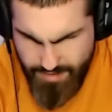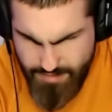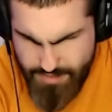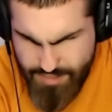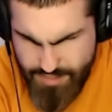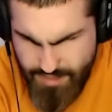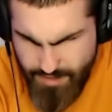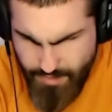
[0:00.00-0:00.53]

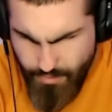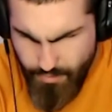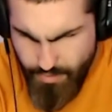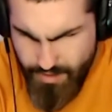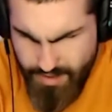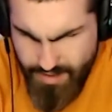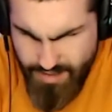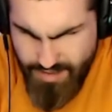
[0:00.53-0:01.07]
So
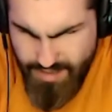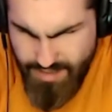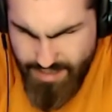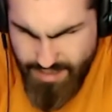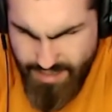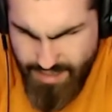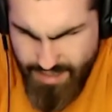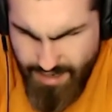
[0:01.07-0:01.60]

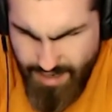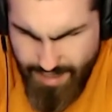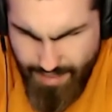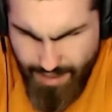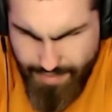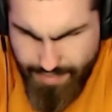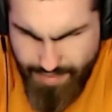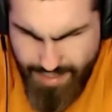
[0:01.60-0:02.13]

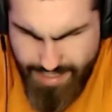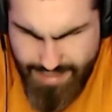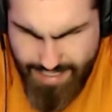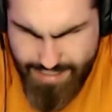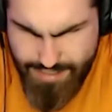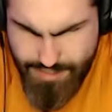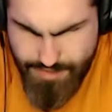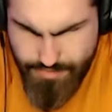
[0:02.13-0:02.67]
I think
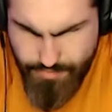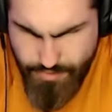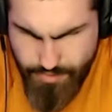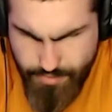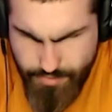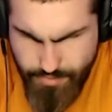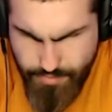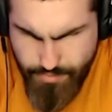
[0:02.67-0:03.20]
that's
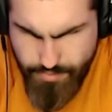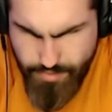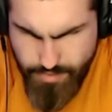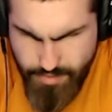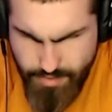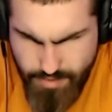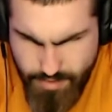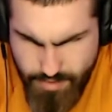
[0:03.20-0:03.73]
through.
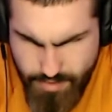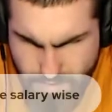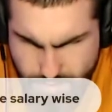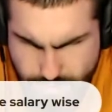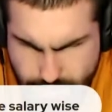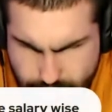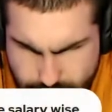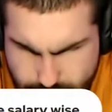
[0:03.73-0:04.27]

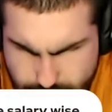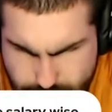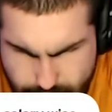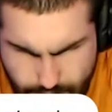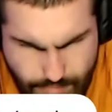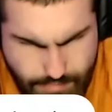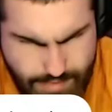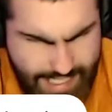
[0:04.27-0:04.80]

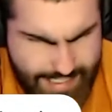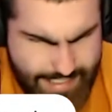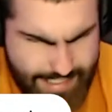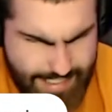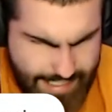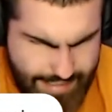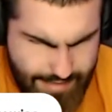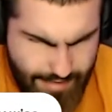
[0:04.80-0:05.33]
So Dan
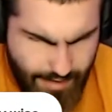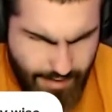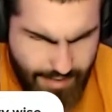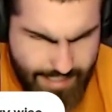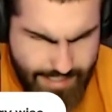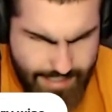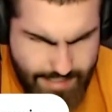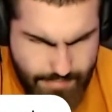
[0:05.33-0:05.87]
saying
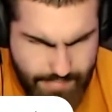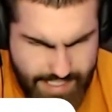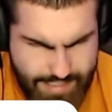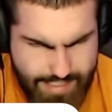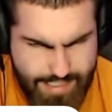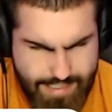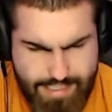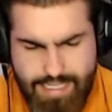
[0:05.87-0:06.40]
Lockett doesn't make
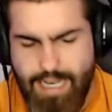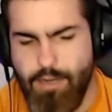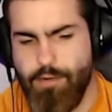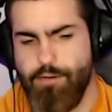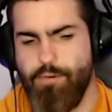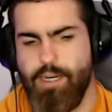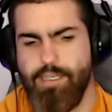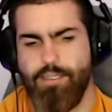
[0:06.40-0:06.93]
sense
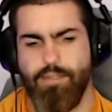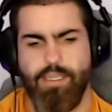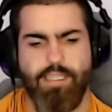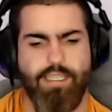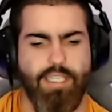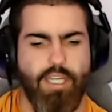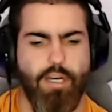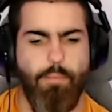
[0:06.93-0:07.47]
salary-wise. So this
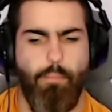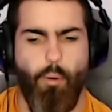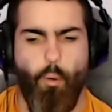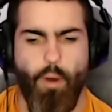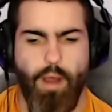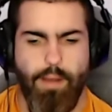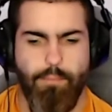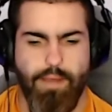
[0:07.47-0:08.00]
is a good
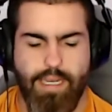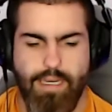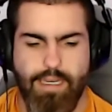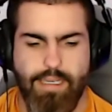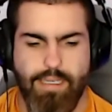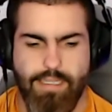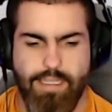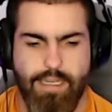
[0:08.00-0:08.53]
point
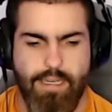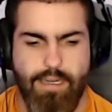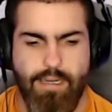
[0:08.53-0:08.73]
because